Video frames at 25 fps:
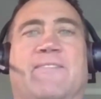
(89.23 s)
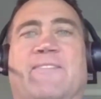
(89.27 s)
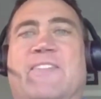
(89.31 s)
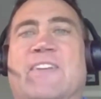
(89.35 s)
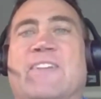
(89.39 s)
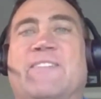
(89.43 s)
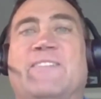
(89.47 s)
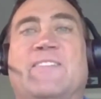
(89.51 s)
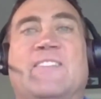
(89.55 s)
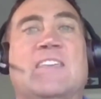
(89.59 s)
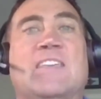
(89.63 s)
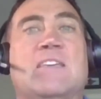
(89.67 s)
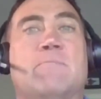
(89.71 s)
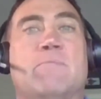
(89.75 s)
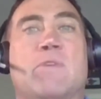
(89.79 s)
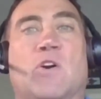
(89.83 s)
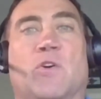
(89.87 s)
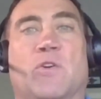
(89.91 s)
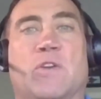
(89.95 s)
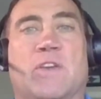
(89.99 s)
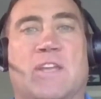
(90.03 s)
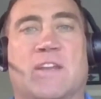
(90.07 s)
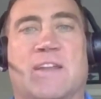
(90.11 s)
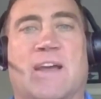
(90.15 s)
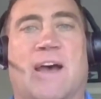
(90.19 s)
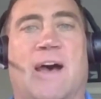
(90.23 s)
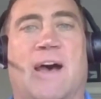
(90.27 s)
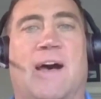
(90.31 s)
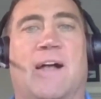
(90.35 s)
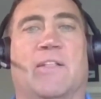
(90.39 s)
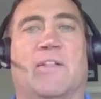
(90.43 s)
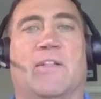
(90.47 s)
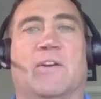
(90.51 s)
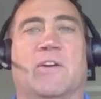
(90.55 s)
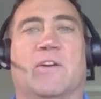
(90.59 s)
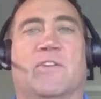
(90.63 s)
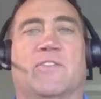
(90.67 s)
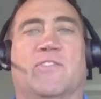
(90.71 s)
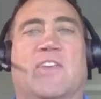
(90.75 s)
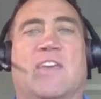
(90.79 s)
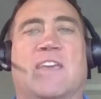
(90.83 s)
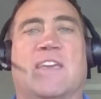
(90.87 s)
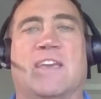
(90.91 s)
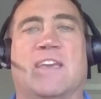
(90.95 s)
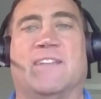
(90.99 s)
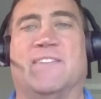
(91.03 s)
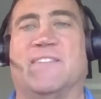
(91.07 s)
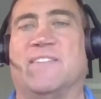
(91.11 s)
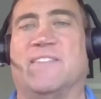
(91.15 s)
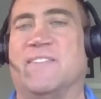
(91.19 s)
50 million dollars, they
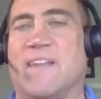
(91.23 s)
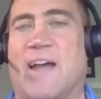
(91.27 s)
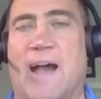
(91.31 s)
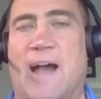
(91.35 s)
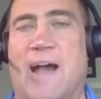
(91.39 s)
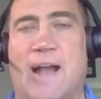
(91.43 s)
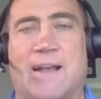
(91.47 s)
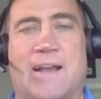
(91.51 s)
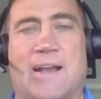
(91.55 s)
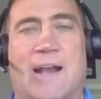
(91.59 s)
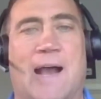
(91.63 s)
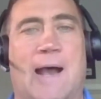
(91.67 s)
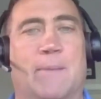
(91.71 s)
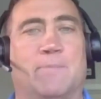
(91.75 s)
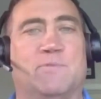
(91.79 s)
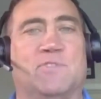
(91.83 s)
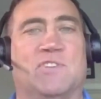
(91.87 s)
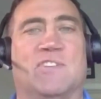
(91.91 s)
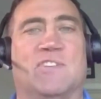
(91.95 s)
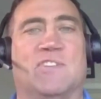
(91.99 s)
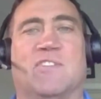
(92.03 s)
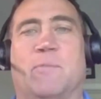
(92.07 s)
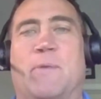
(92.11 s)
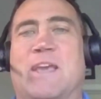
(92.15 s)
get stock options,